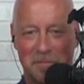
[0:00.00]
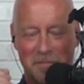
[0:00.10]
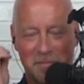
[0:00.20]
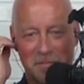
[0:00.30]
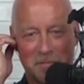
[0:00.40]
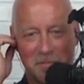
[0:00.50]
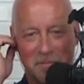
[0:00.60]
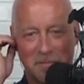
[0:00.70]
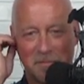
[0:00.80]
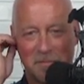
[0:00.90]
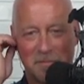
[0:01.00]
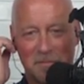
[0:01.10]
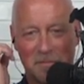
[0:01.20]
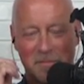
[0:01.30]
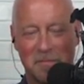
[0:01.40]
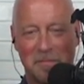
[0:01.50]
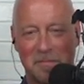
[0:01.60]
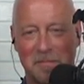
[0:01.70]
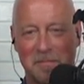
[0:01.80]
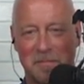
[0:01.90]

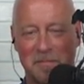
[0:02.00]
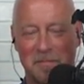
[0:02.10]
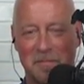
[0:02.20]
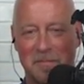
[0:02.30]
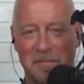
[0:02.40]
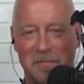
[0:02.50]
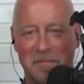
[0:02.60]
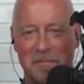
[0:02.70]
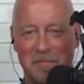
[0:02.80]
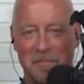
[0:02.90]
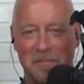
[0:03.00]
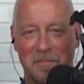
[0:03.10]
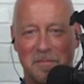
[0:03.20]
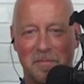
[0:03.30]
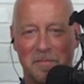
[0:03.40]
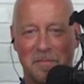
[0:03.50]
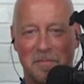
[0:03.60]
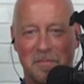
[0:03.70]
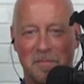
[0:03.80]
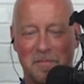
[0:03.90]

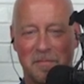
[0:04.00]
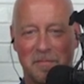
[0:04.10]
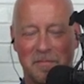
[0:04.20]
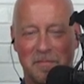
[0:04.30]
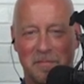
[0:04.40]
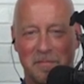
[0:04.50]
(silent)